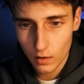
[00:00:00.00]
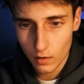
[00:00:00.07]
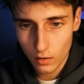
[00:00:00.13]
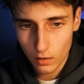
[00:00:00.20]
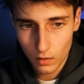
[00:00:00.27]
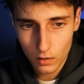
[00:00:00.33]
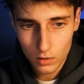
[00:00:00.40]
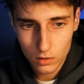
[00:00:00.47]

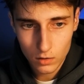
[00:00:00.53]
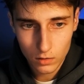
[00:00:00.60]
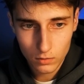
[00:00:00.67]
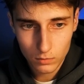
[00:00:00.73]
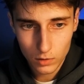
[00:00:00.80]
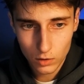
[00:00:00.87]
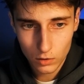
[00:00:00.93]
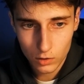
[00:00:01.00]
this
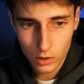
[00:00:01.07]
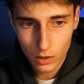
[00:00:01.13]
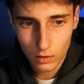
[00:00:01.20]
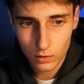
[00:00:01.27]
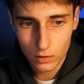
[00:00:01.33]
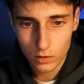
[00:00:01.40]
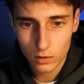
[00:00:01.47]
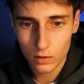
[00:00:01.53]
can be your
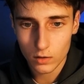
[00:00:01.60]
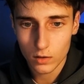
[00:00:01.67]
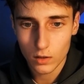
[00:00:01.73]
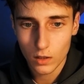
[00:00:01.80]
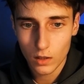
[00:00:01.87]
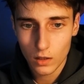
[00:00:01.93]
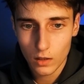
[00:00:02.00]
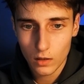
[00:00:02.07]
salient idea,
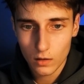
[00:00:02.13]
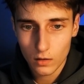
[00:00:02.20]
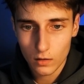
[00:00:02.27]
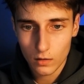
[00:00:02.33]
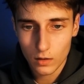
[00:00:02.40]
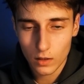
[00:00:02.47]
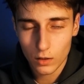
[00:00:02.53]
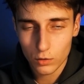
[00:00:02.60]

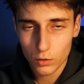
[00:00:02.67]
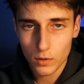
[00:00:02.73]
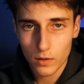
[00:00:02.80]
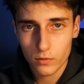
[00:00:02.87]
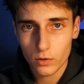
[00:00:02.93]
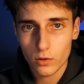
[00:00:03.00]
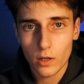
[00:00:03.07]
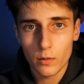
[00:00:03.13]
that you don't
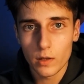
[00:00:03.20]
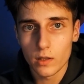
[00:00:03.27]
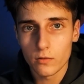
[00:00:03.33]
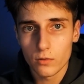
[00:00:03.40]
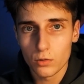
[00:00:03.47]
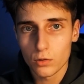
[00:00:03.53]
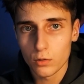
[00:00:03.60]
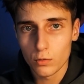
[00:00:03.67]
have to cut out any
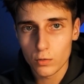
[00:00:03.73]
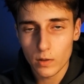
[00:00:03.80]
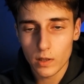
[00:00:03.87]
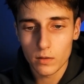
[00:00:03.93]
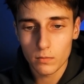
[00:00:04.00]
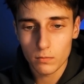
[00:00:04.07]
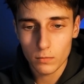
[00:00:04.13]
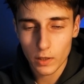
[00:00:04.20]
foods to lose
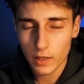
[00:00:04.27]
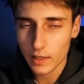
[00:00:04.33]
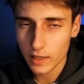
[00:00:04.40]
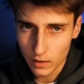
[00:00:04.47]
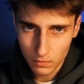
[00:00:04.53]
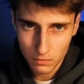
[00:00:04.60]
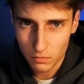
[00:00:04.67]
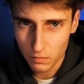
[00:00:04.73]
weight, right?
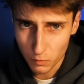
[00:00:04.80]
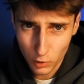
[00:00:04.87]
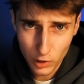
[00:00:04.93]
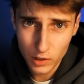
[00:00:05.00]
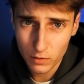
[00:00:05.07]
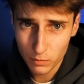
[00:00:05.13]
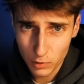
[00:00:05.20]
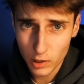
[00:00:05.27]
Again,
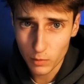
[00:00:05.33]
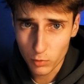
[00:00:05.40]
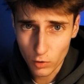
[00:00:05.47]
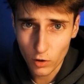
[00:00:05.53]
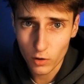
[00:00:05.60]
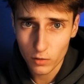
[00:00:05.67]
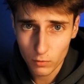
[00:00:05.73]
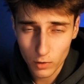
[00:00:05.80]
pretty
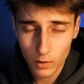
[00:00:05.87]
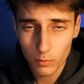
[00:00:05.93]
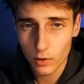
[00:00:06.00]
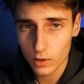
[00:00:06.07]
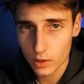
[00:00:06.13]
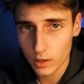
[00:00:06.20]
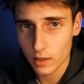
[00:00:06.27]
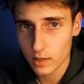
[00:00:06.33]
broad, right? But
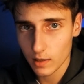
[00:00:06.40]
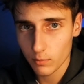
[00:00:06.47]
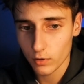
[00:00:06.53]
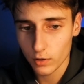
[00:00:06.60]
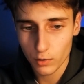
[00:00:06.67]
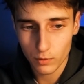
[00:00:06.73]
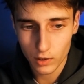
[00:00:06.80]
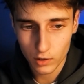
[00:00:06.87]
it's an example
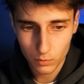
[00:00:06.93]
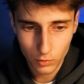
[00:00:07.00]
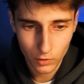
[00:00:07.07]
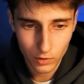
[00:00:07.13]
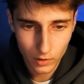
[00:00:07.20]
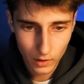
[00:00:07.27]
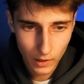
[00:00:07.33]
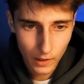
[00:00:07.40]
and you get the
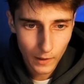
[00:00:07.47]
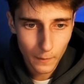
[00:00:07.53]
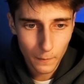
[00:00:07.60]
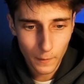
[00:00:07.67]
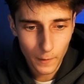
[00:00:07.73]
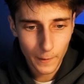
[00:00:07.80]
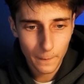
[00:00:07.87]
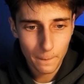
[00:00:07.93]
point,
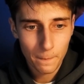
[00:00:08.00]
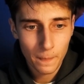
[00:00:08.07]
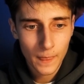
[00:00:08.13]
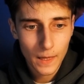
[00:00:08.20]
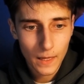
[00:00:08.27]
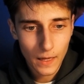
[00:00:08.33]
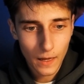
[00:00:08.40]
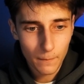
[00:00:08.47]
right?
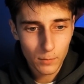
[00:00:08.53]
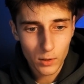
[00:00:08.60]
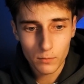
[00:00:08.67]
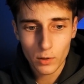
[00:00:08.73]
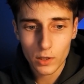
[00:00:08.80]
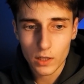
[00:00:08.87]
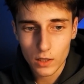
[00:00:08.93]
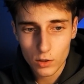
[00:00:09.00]
But in
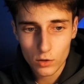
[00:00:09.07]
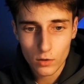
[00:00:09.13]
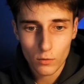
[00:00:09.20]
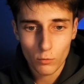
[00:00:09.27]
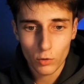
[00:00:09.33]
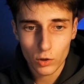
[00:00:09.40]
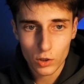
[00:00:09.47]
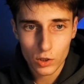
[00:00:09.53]
my case,
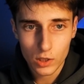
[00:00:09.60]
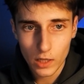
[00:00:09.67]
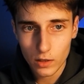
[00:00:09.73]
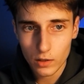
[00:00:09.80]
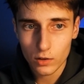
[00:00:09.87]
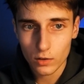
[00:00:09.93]
what the salient